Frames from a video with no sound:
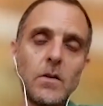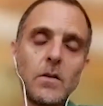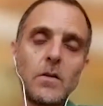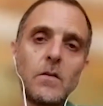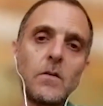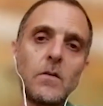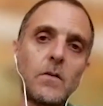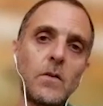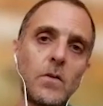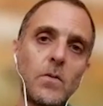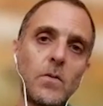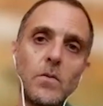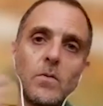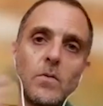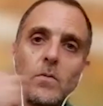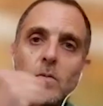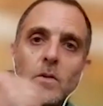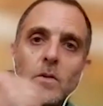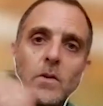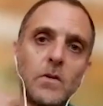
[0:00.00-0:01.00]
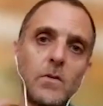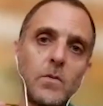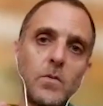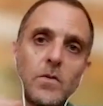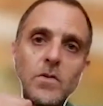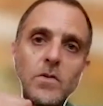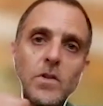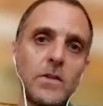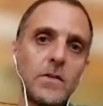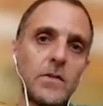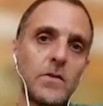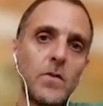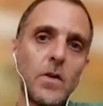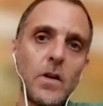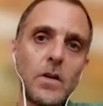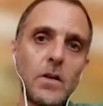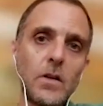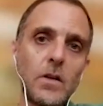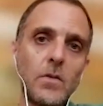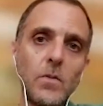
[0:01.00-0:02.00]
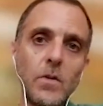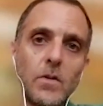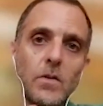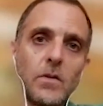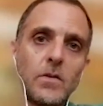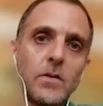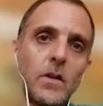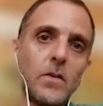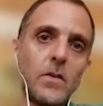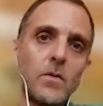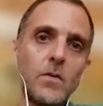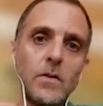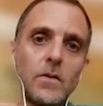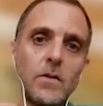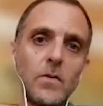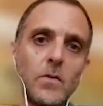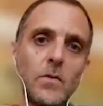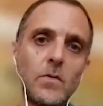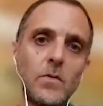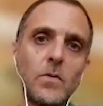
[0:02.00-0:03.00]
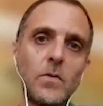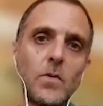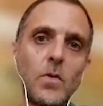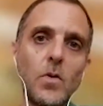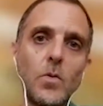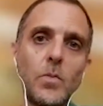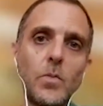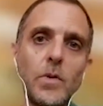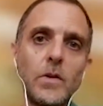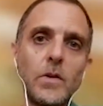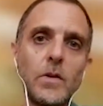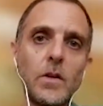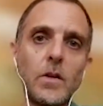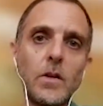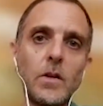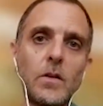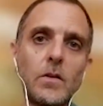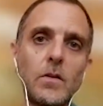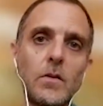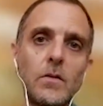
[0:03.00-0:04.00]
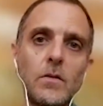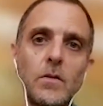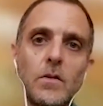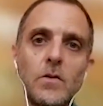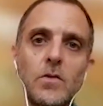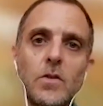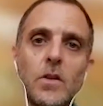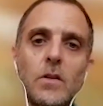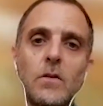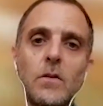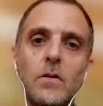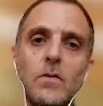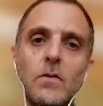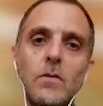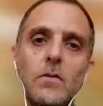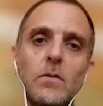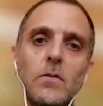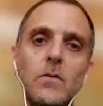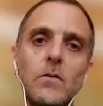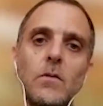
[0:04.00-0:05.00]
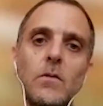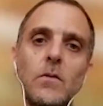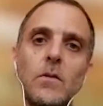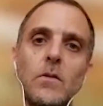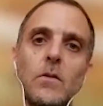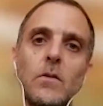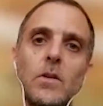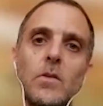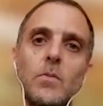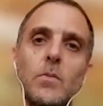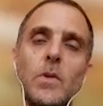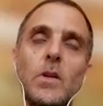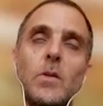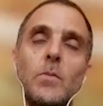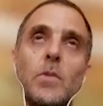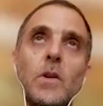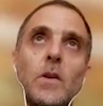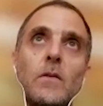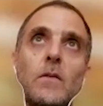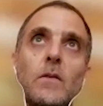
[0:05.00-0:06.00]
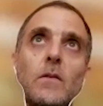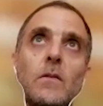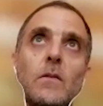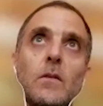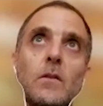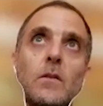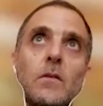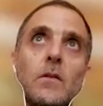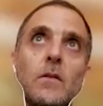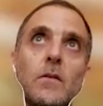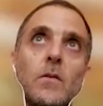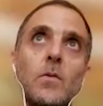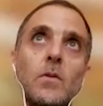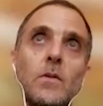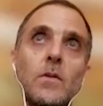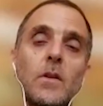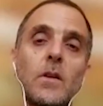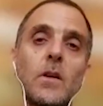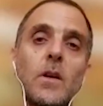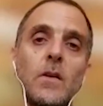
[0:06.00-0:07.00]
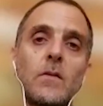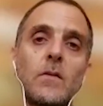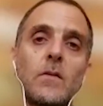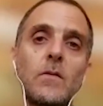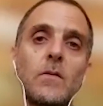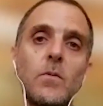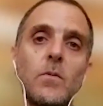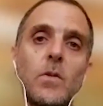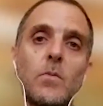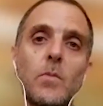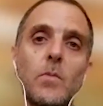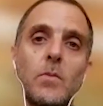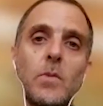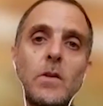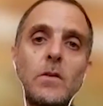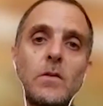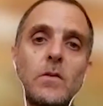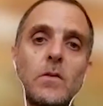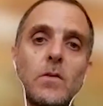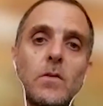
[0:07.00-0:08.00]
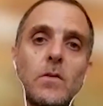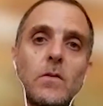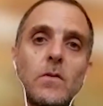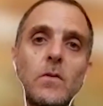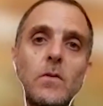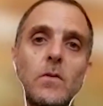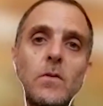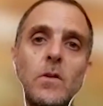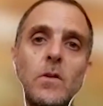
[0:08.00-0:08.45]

So it was just struggle with the terrorists to open the shelter in many places, and this was the case with my mother's also.